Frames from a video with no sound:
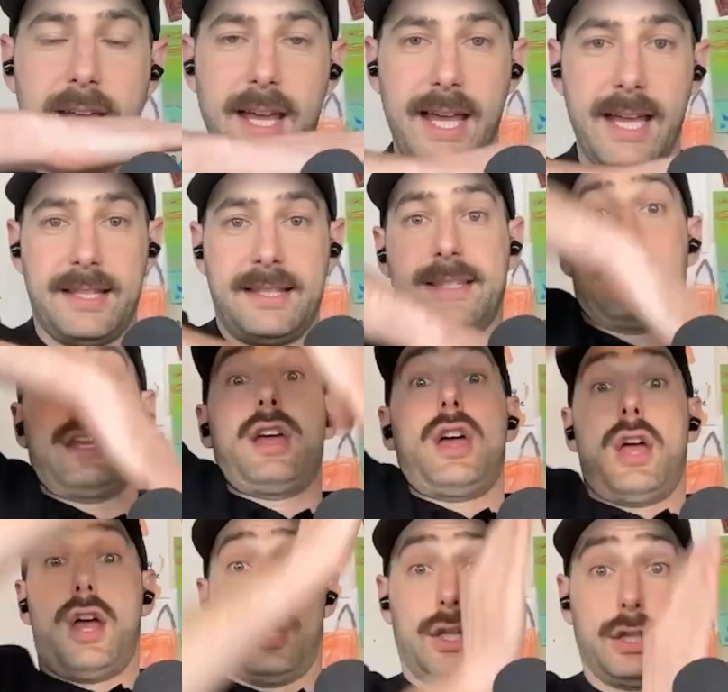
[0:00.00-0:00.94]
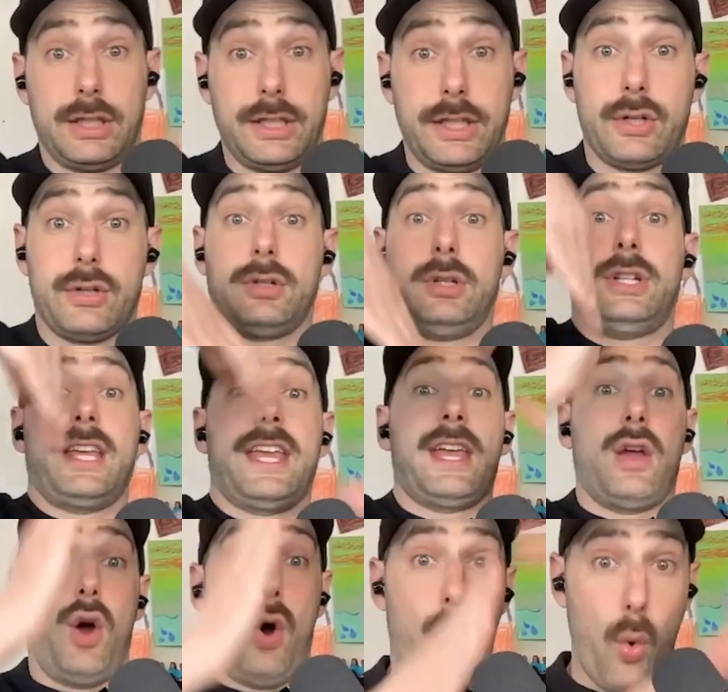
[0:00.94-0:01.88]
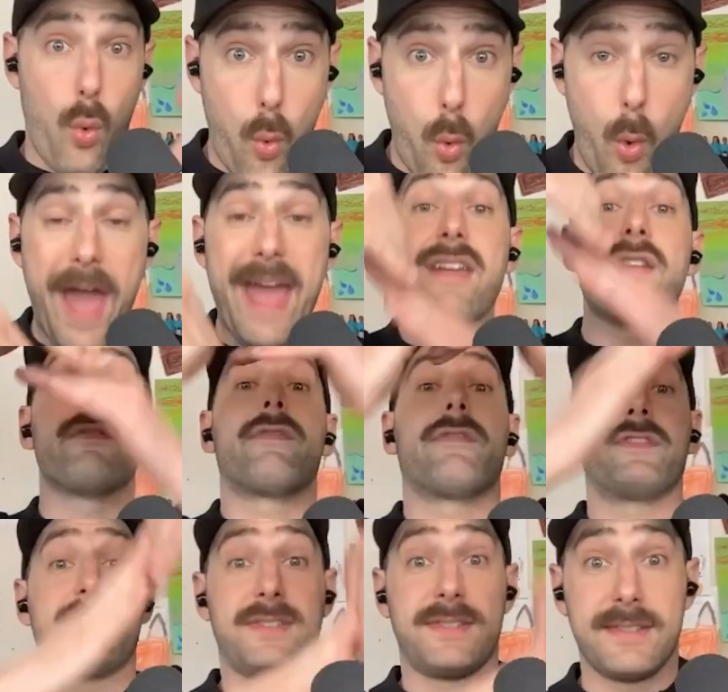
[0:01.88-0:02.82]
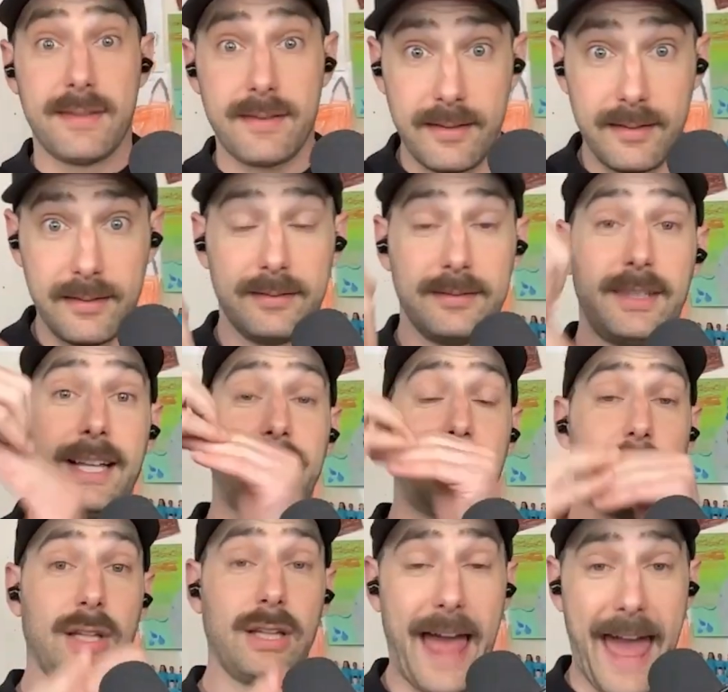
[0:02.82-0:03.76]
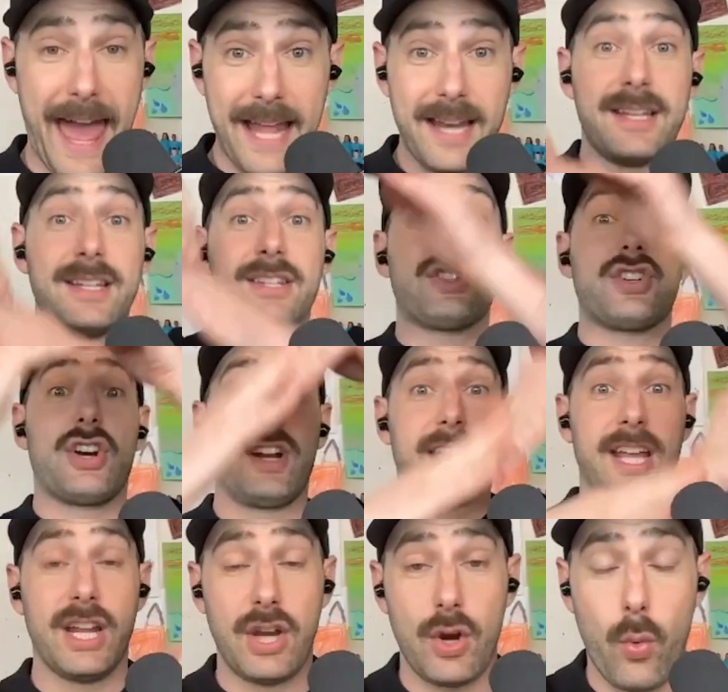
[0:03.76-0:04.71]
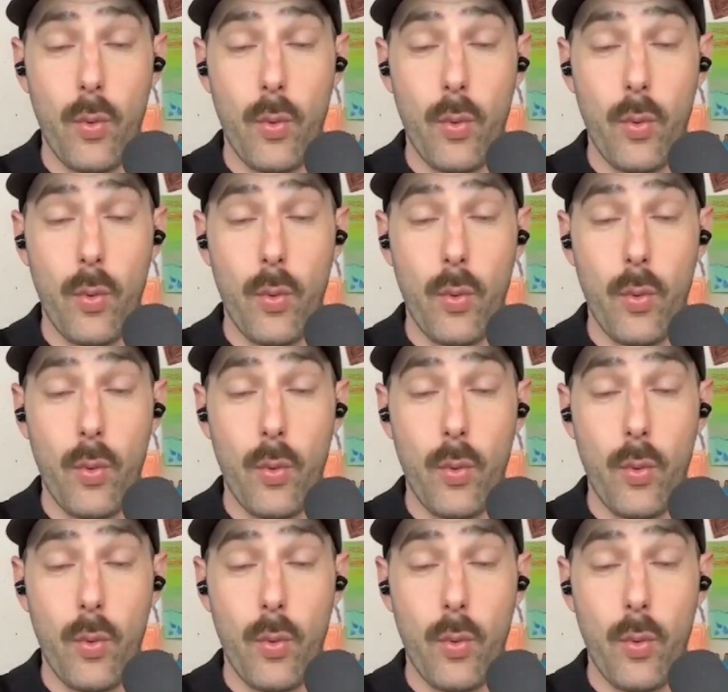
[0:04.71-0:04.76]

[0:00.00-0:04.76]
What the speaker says: It's literally waves. Like the land is turning into